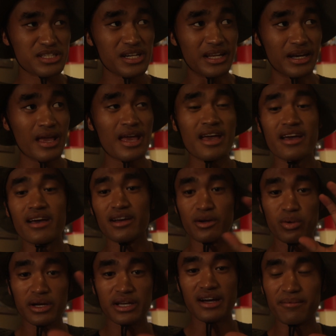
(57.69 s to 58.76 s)
good.
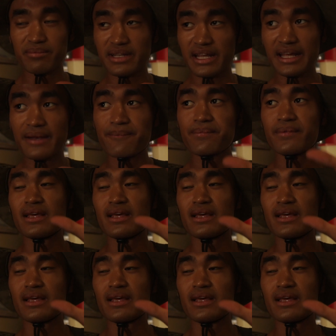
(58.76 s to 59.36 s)
Quick update.